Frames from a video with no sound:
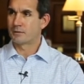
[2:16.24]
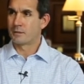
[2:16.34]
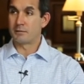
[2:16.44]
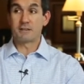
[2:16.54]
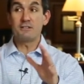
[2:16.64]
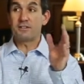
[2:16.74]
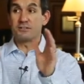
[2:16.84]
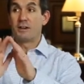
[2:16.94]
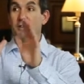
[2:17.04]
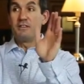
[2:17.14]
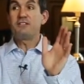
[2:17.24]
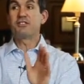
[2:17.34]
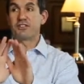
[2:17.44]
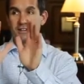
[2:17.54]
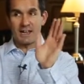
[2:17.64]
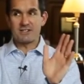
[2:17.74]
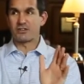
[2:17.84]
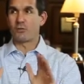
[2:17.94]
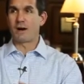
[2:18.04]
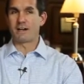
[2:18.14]
But this is this is a
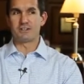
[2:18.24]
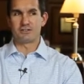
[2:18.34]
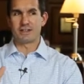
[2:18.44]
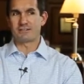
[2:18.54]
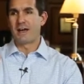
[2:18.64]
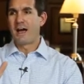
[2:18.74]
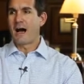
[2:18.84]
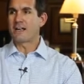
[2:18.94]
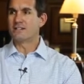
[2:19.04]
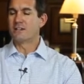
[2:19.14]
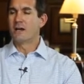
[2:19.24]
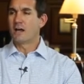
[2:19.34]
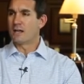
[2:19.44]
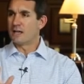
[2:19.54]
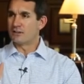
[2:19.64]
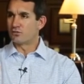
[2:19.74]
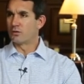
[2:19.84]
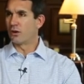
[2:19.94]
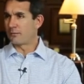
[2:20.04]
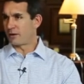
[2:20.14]
nationwide issue. That's a, I just it's
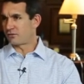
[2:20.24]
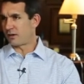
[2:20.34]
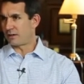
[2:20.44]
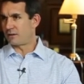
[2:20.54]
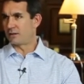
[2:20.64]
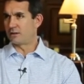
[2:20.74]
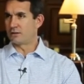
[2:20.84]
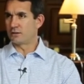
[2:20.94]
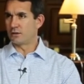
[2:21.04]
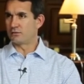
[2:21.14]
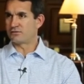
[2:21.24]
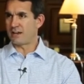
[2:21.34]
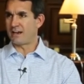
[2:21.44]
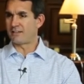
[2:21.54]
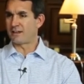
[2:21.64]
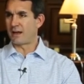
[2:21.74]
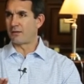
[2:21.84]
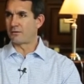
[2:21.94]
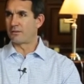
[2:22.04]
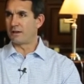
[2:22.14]
real. I'm not trying to you know say anything
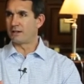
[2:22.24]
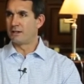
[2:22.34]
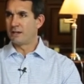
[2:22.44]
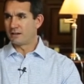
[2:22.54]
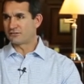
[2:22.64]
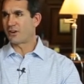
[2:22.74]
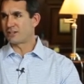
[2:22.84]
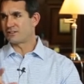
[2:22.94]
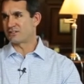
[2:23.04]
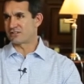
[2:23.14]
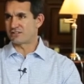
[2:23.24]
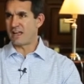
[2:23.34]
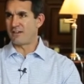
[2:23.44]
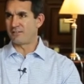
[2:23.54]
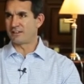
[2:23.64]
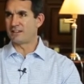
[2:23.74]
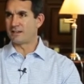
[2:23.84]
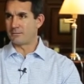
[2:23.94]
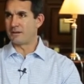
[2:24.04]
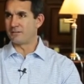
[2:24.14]
other than it's not just the staff at
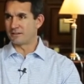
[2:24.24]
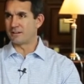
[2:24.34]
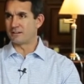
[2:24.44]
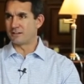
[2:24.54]
DEP that did